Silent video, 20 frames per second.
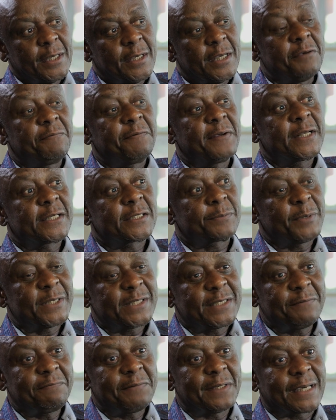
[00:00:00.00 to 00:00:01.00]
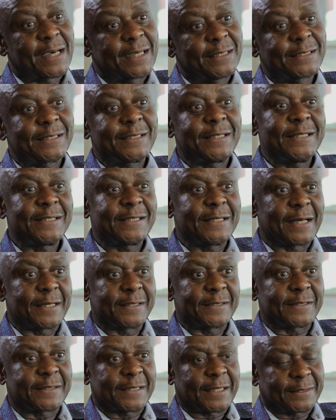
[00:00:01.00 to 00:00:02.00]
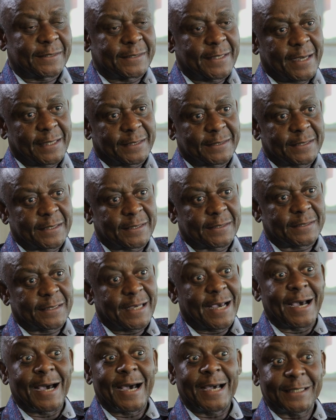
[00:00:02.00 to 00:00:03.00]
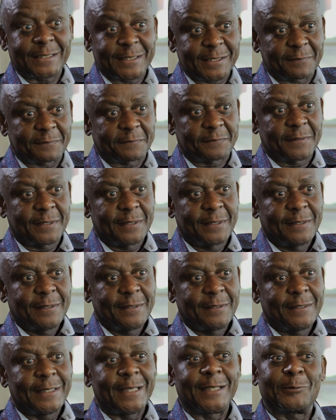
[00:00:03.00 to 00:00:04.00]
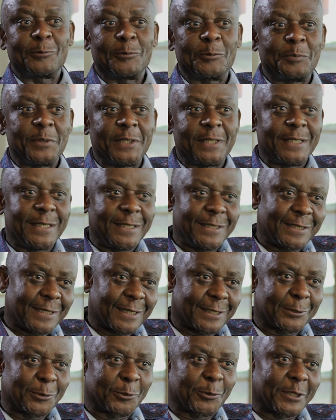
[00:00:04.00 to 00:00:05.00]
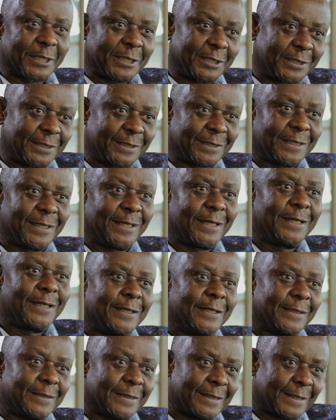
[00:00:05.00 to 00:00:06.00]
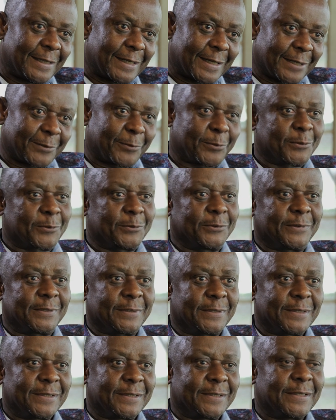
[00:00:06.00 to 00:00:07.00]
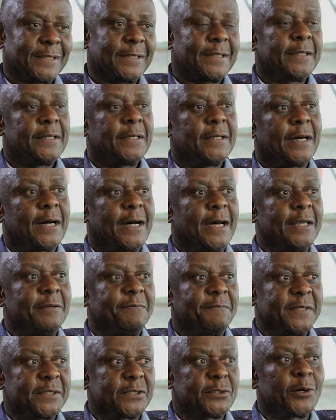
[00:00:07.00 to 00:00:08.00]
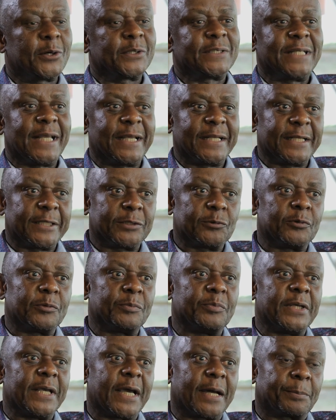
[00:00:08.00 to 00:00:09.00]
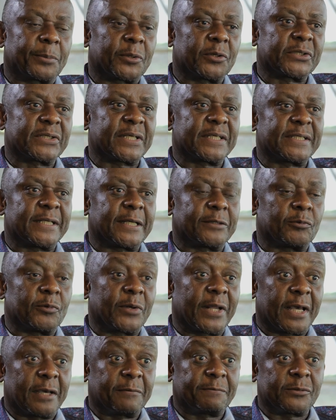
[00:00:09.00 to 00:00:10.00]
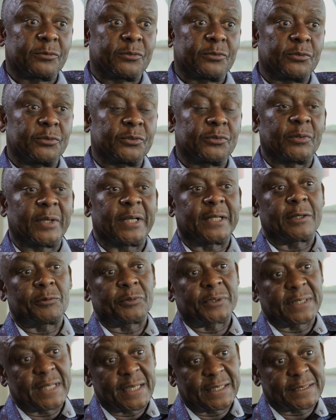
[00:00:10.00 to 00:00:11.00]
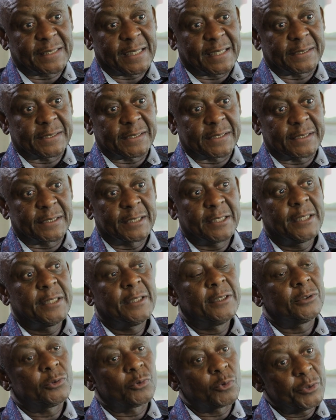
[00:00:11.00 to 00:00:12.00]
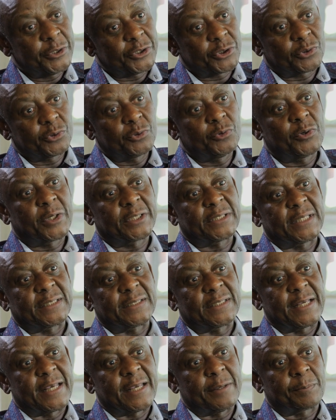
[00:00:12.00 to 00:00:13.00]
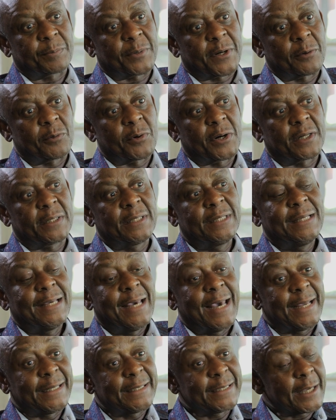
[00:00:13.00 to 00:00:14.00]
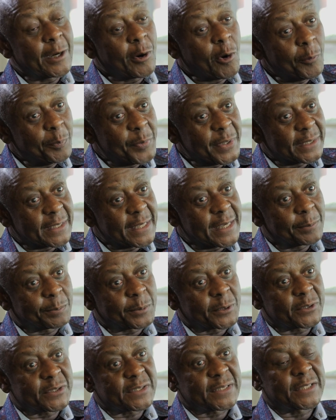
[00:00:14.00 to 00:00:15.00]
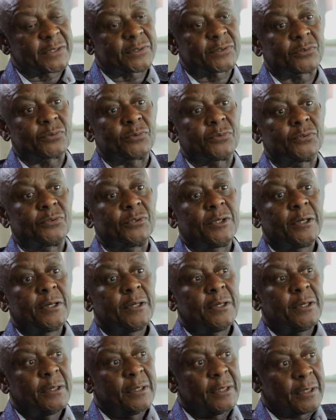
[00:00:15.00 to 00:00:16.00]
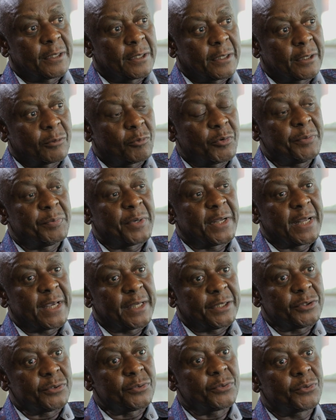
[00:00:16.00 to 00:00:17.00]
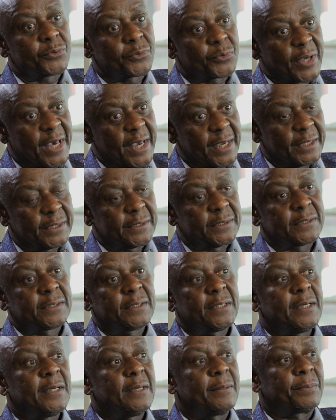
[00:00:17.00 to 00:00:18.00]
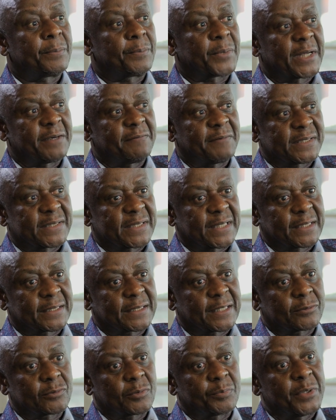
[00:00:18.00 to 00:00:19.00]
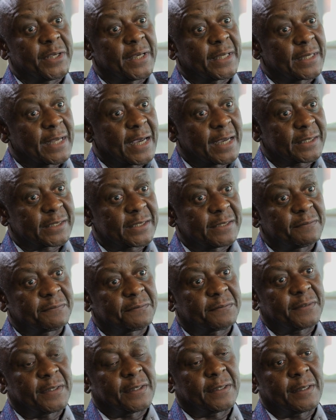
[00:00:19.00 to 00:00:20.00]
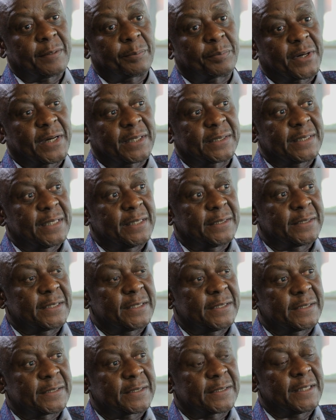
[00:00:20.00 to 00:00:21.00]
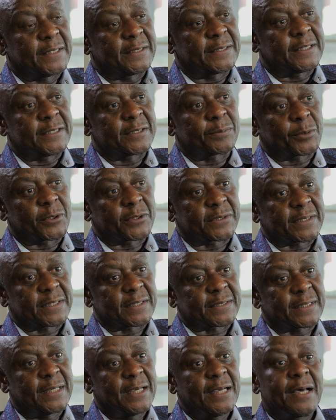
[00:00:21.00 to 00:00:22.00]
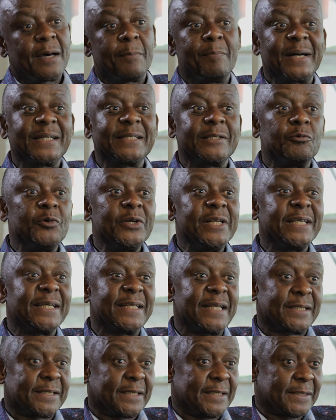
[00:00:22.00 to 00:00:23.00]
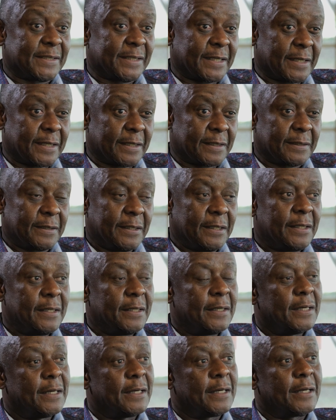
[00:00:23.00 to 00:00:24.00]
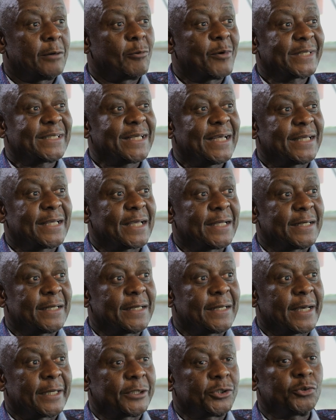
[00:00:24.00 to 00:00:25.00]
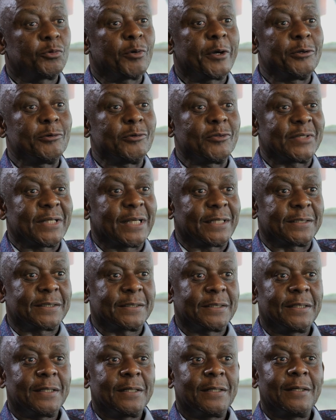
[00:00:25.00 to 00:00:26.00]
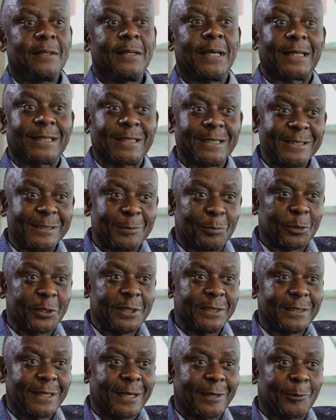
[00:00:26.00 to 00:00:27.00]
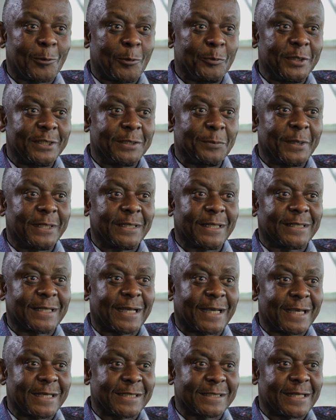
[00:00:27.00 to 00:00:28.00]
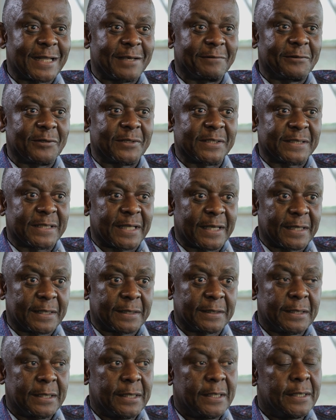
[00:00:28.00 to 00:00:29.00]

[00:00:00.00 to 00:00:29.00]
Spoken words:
If in a specific country these non-state actors are active, it will be easier to reach the grassroots. If it's not, then it will be a process that we'll have to do together with that country to ensure that they empower and they open their process to women and youth, and private sector to be an active part in this process. But the willingness is there. What I can assure you is that at least the political commitment at the highest level is there.